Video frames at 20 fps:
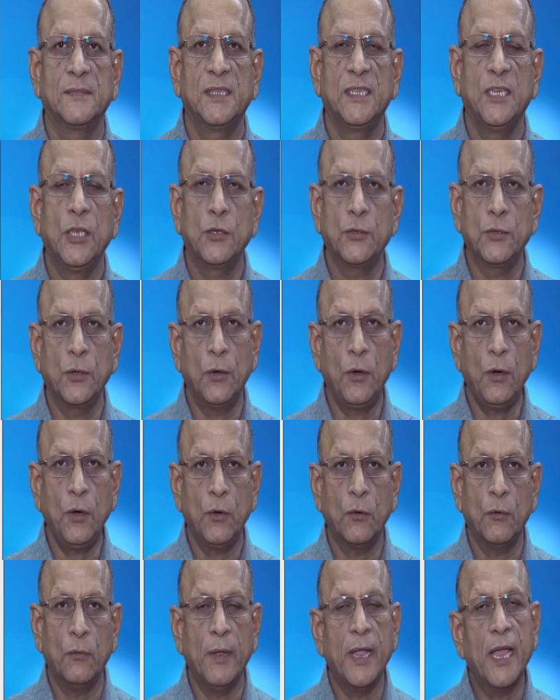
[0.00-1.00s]
So,
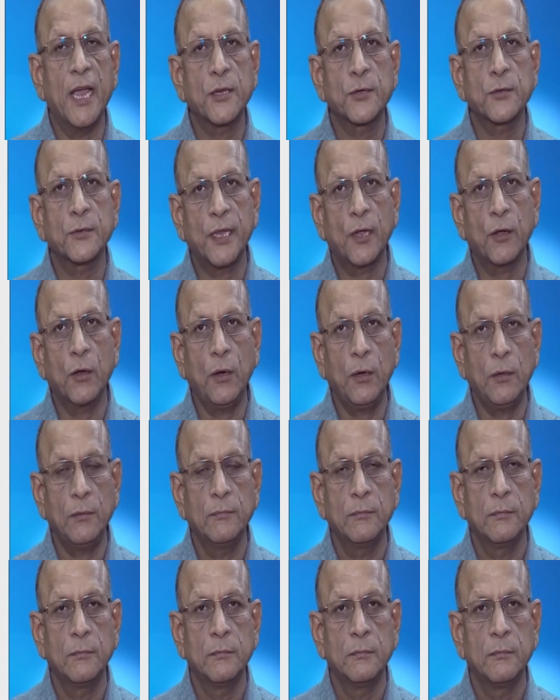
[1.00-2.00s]
where should they
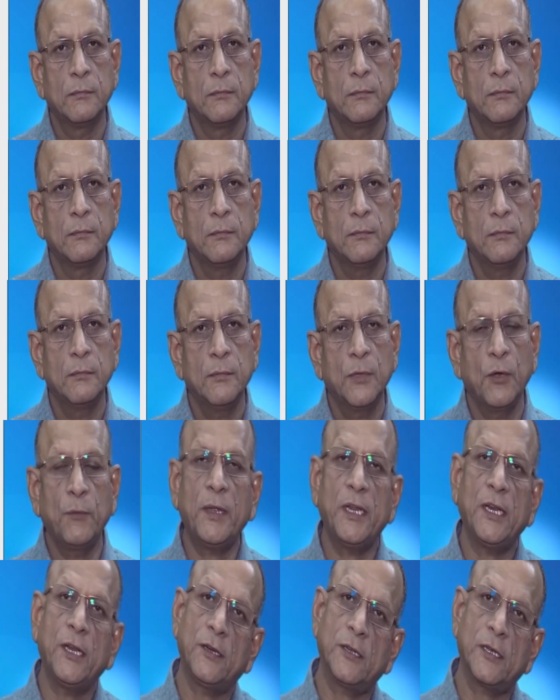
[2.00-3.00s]
go?
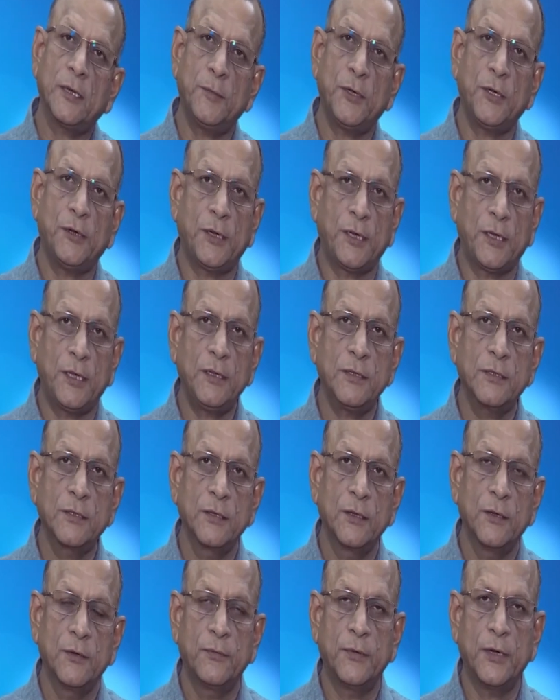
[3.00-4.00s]
We need communities
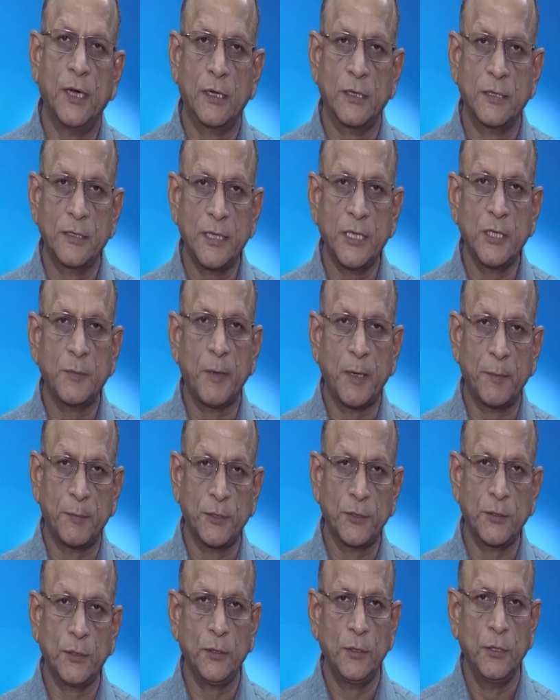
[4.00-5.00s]
for such people
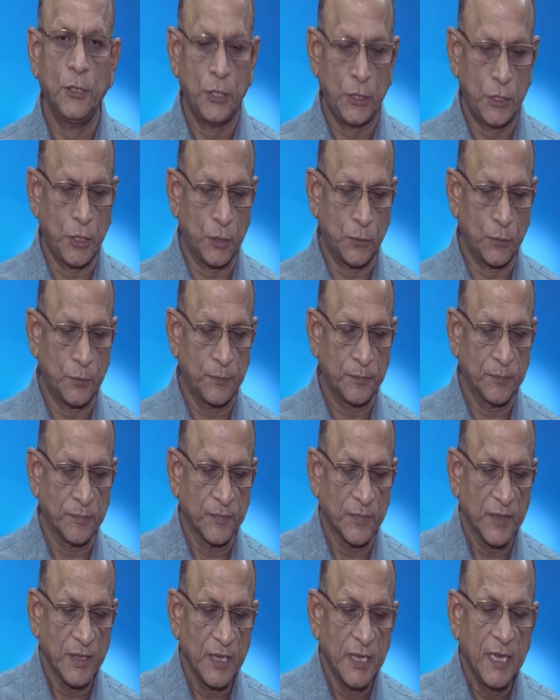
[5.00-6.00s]
to go.
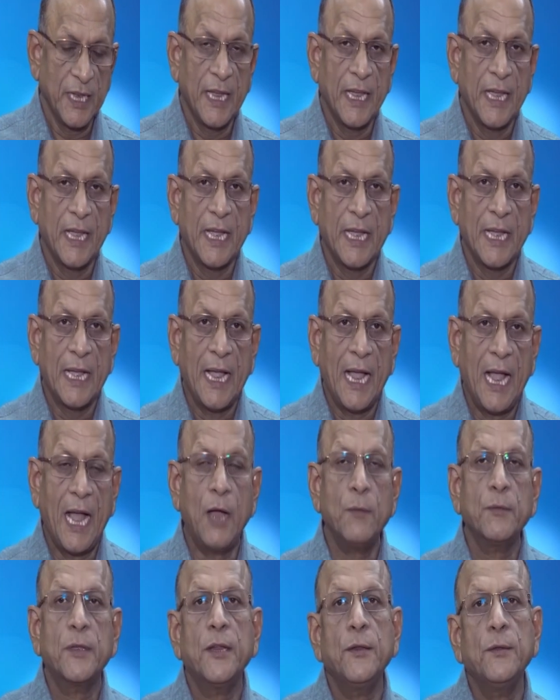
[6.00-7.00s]

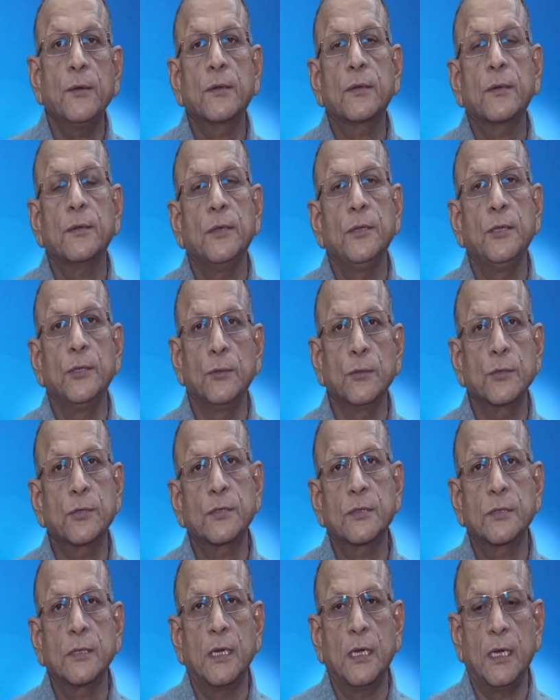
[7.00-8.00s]
How can you
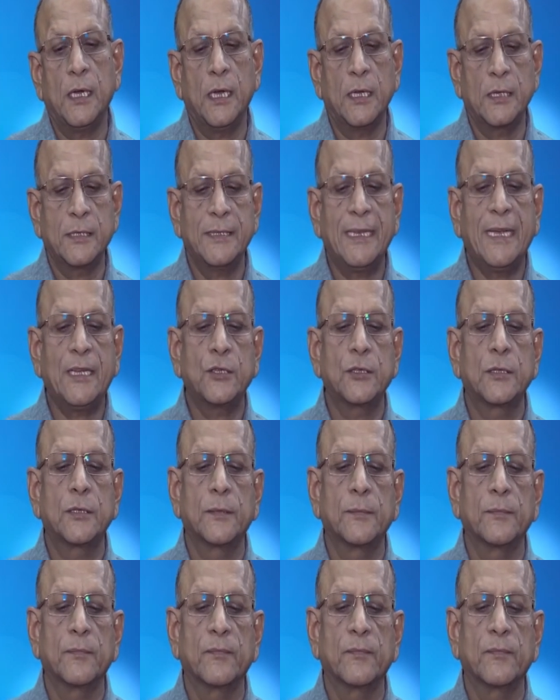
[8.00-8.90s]
use such